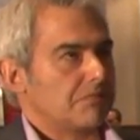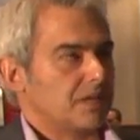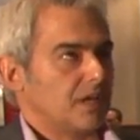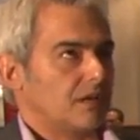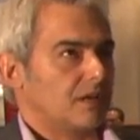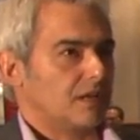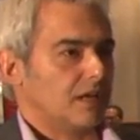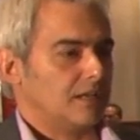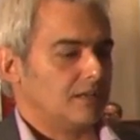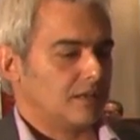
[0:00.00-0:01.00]

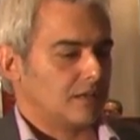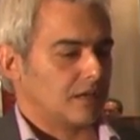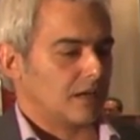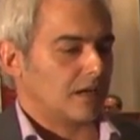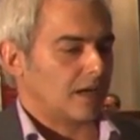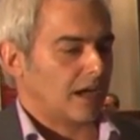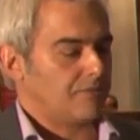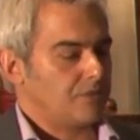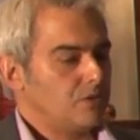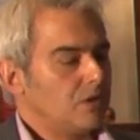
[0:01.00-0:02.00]
and
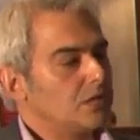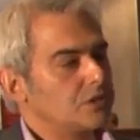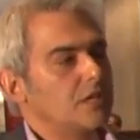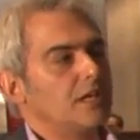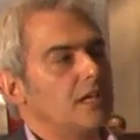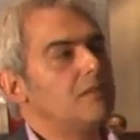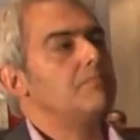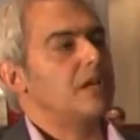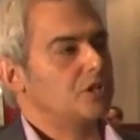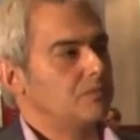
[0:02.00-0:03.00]
have you guys done any
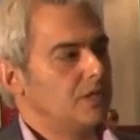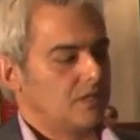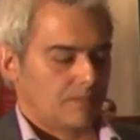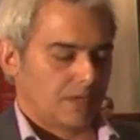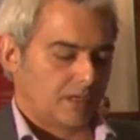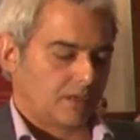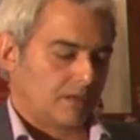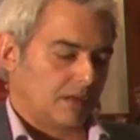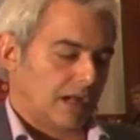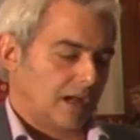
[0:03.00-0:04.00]
measurement about
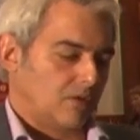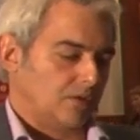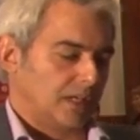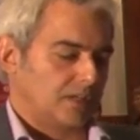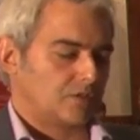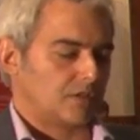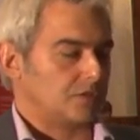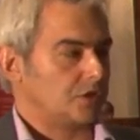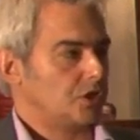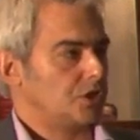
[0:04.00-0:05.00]
how that
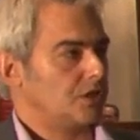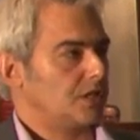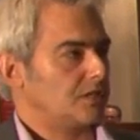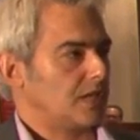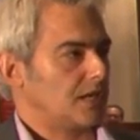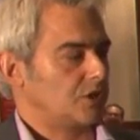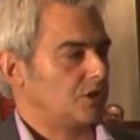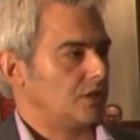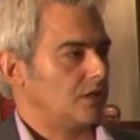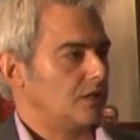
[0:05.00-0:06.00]
transition has
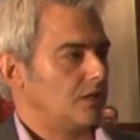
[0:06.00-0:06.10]
actually